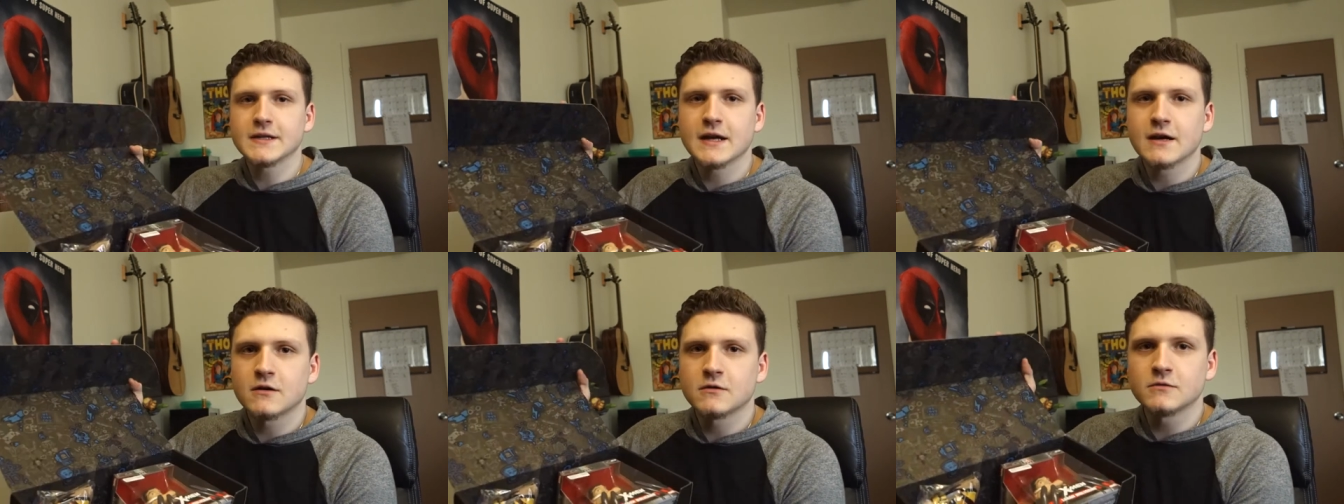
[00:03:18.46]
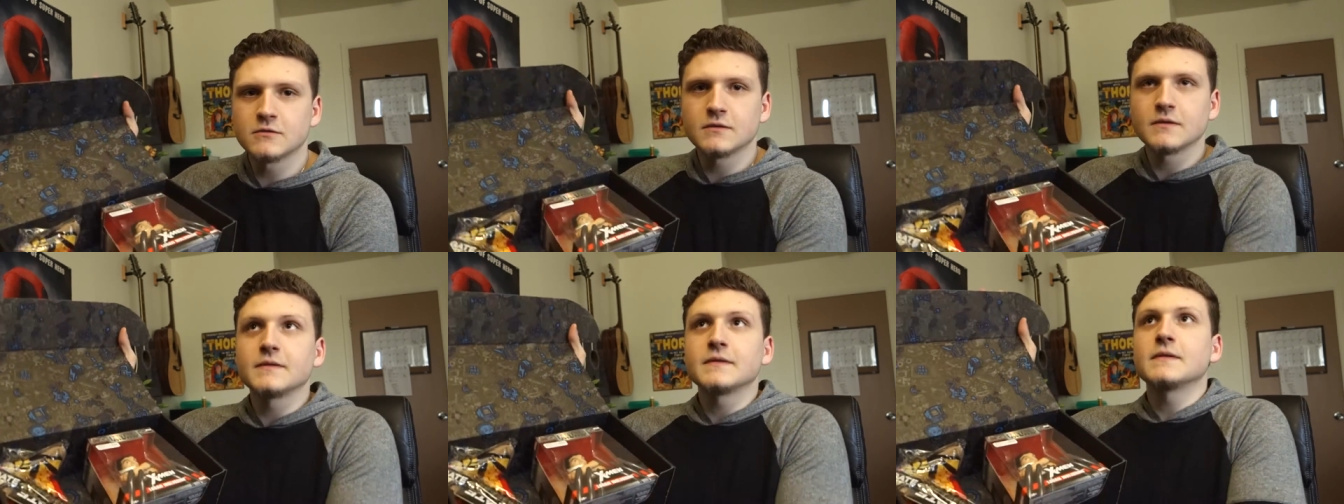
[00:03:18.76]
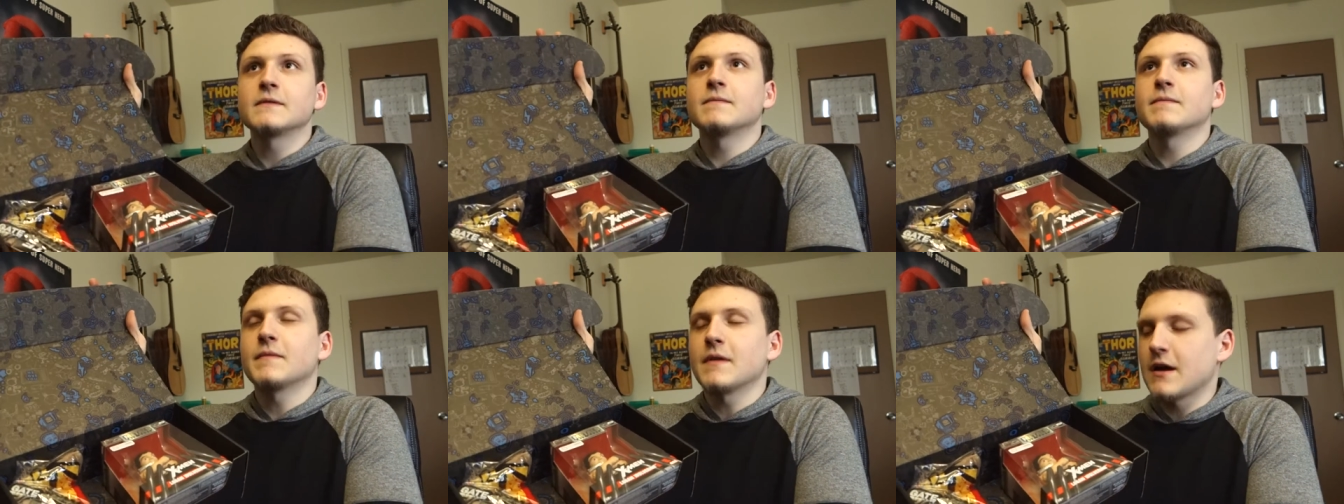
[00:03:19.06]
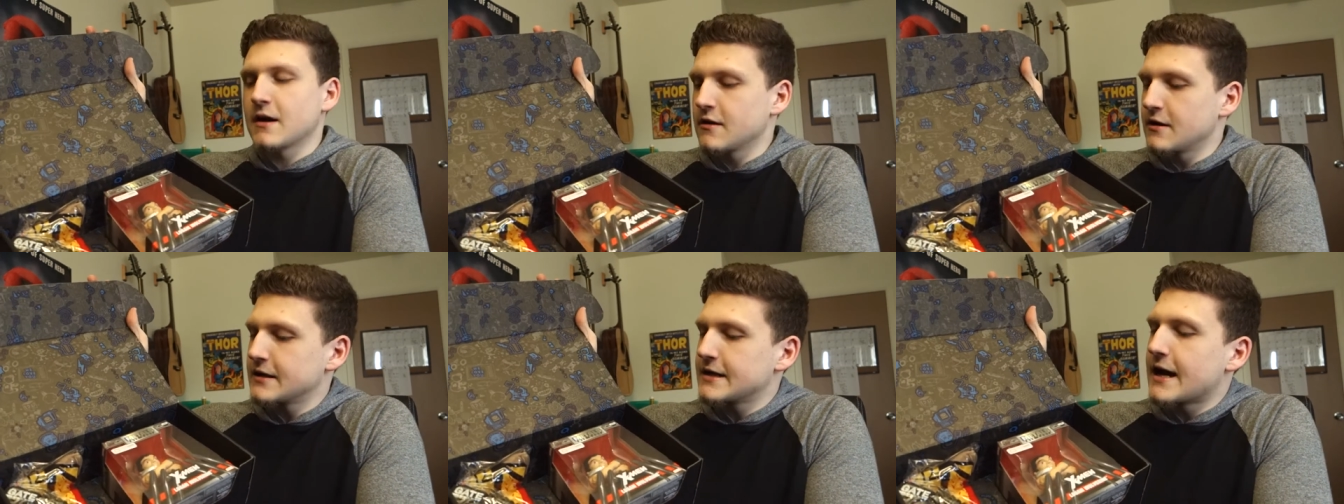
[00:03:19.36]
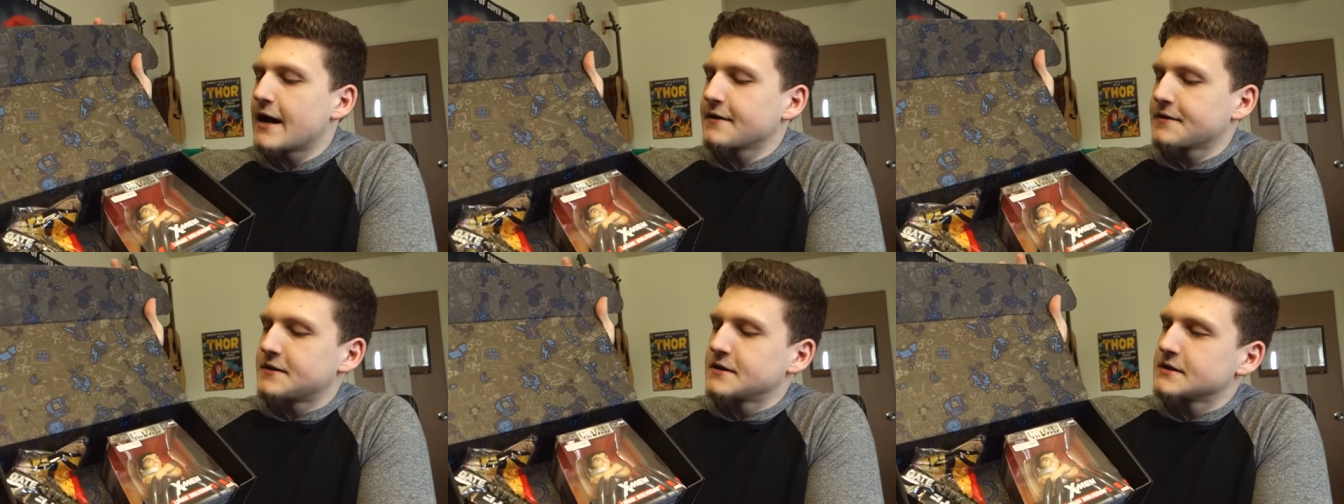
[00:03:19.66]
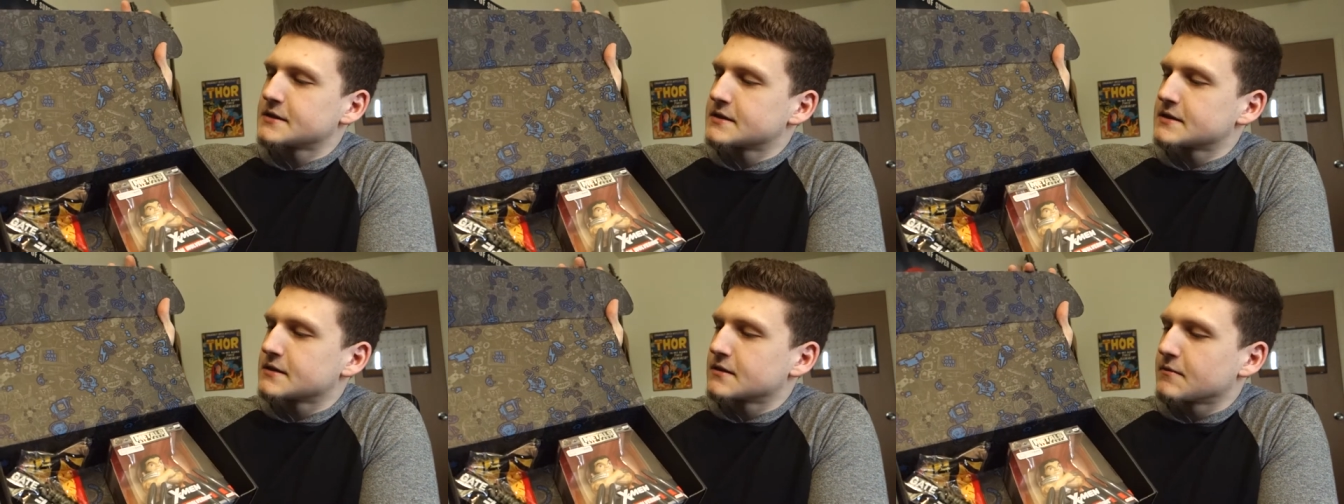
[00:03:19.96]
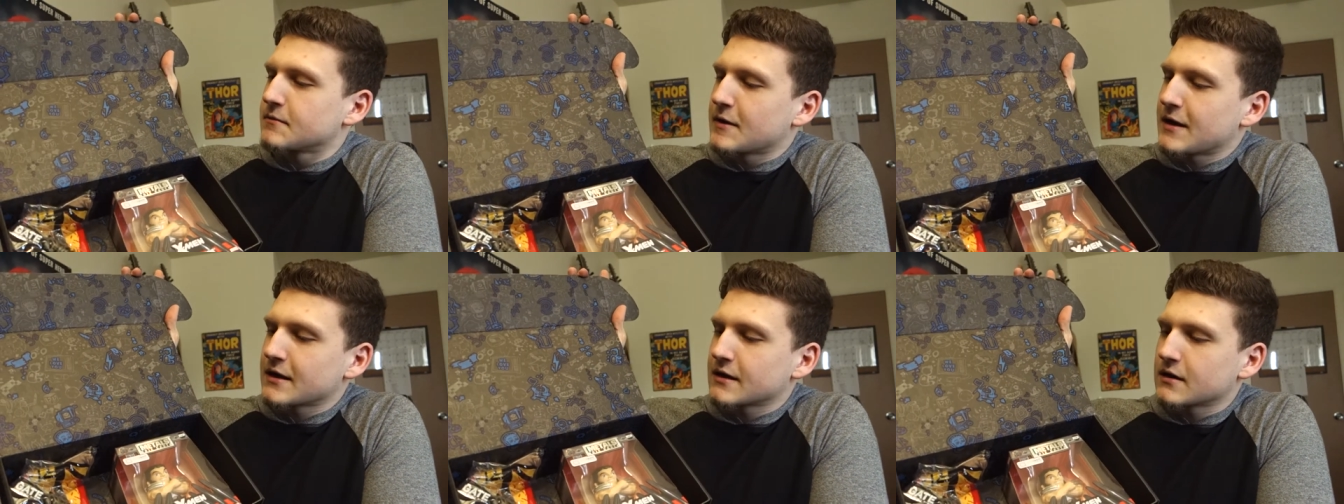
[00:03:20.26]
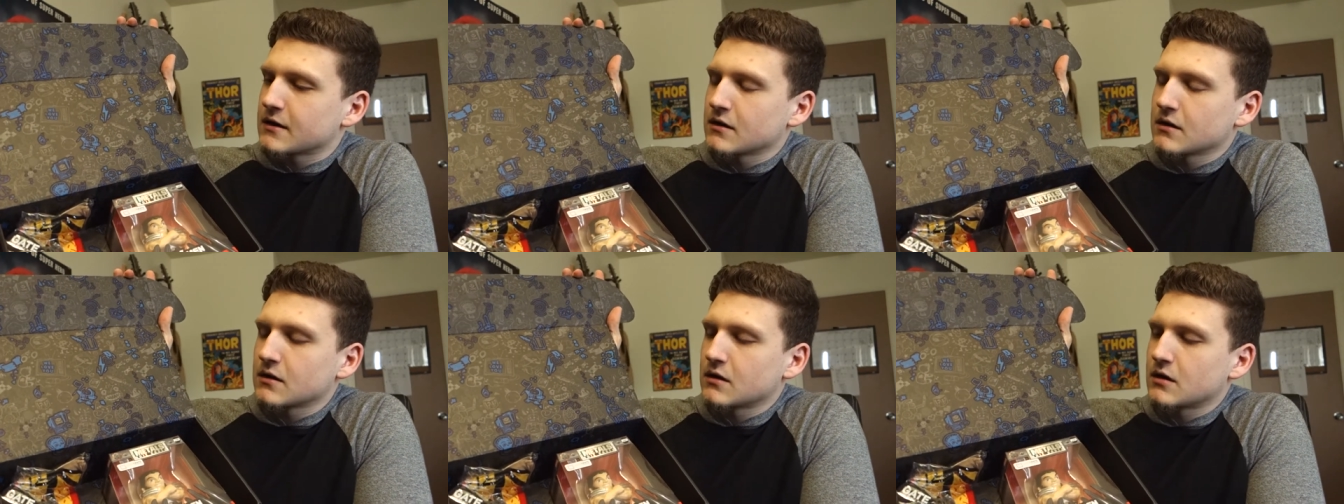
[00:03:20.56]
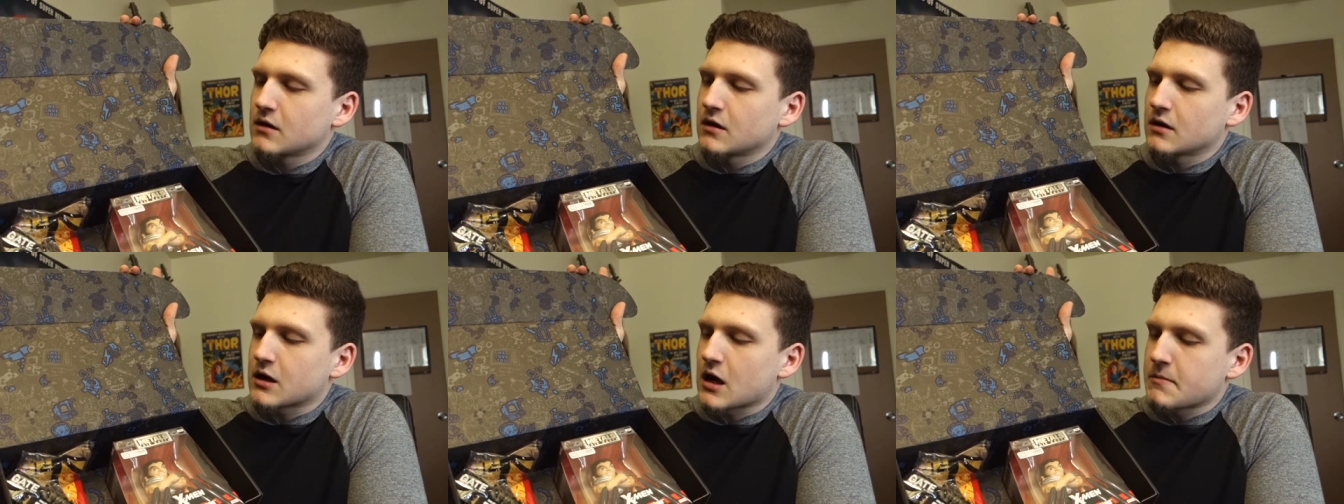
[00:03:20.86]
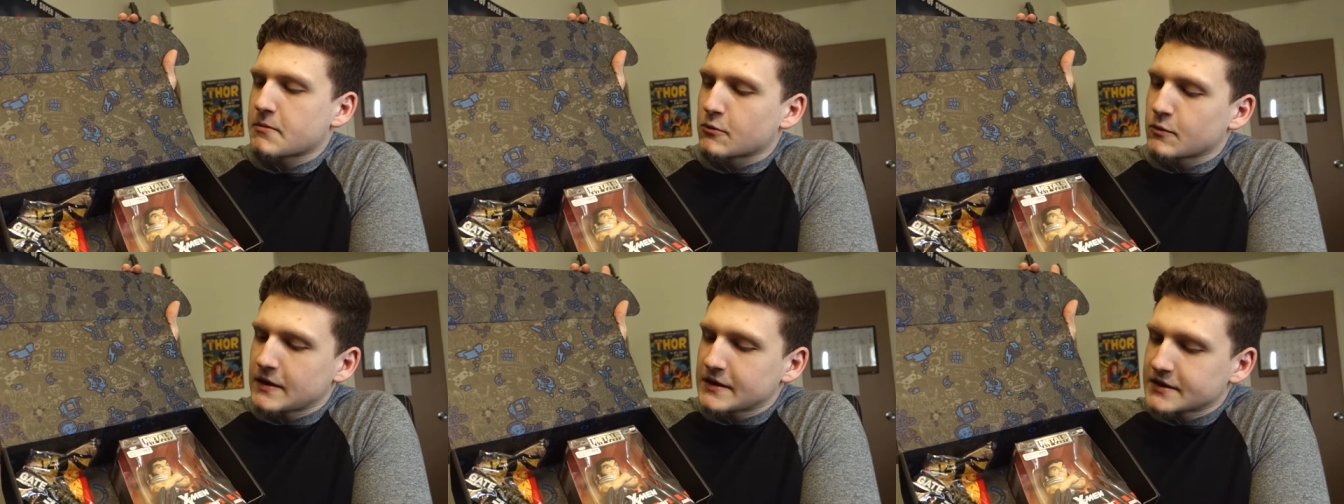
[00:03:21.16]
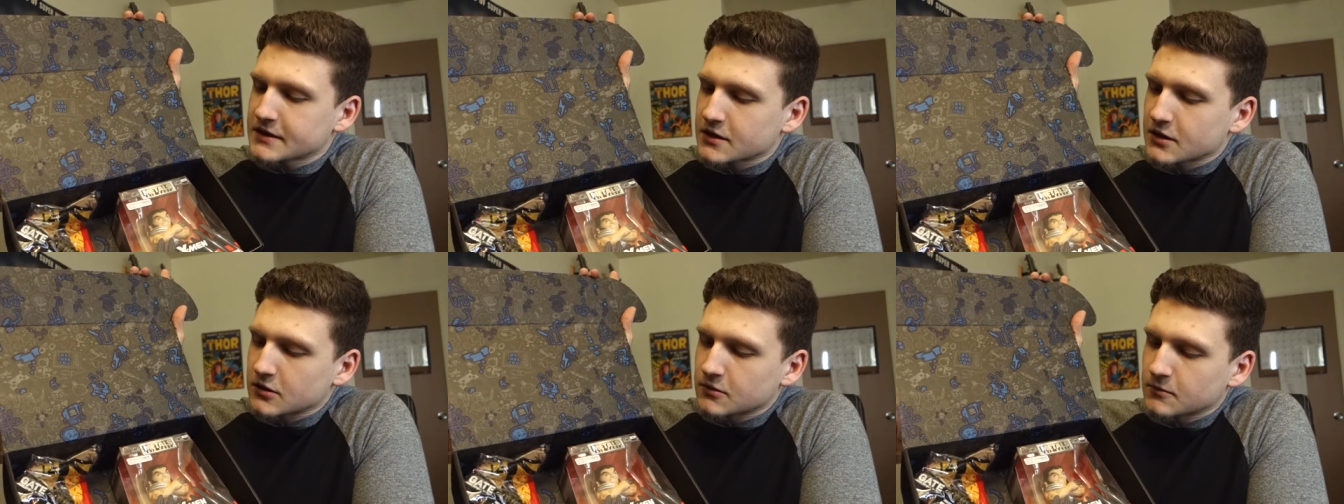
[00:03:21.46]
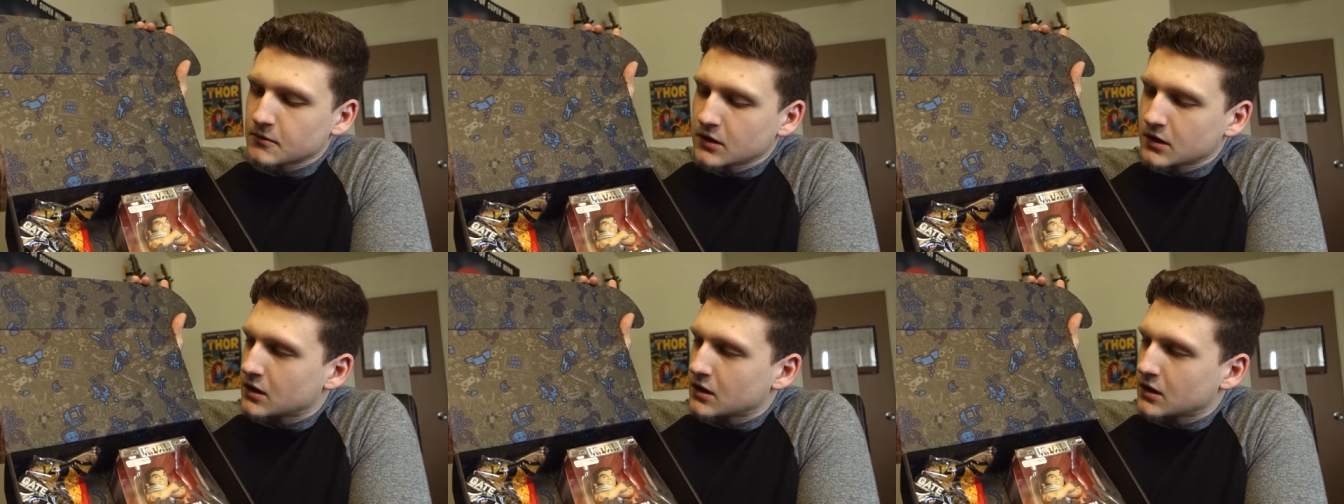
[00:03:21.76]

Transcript: out, I already got this back a couple weeks ago.